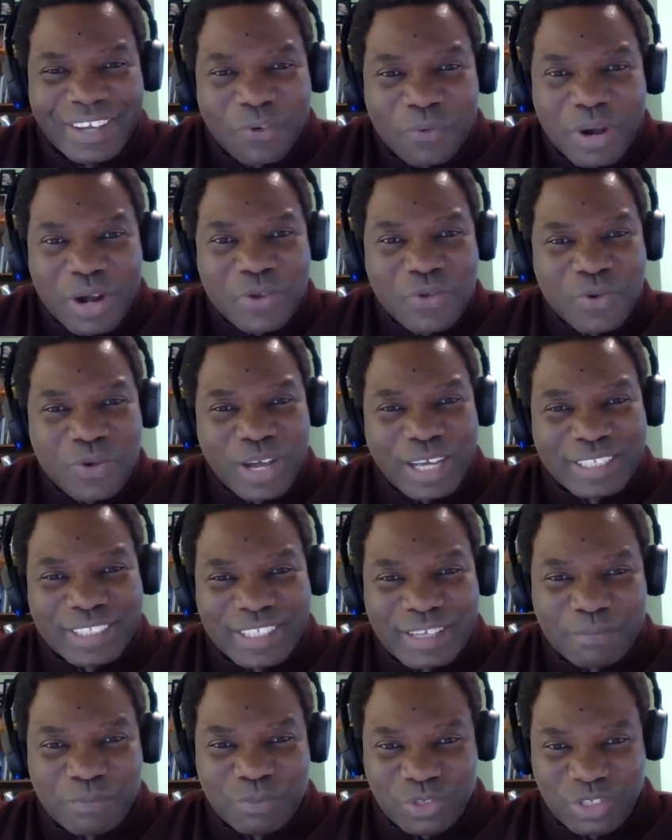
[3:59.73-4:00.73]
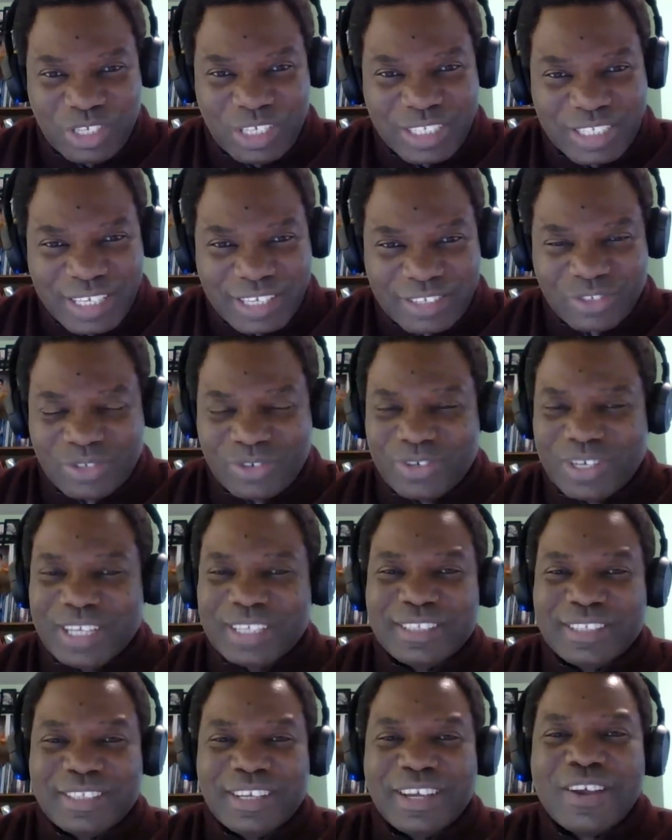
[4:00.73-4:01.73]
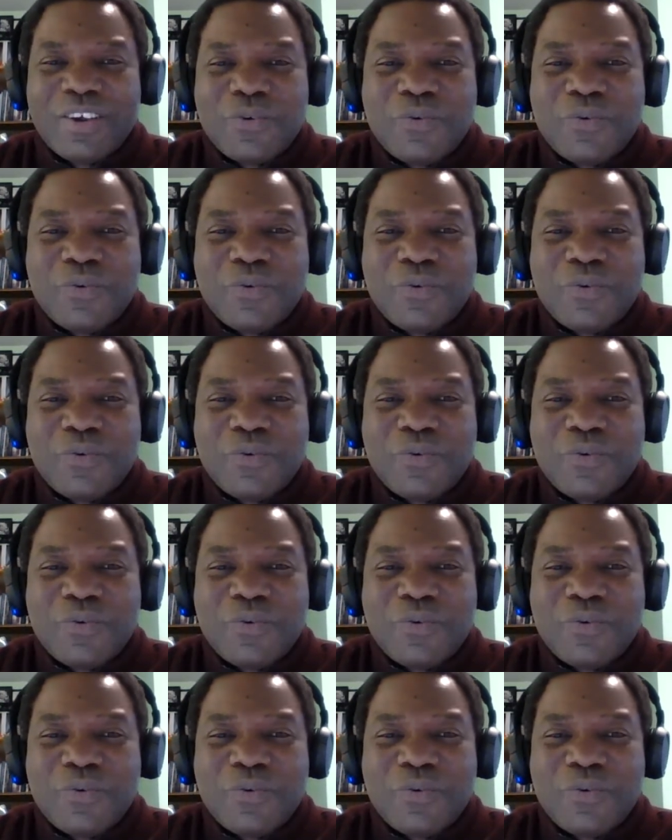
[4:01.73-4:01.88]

when you accept Jesus Christ,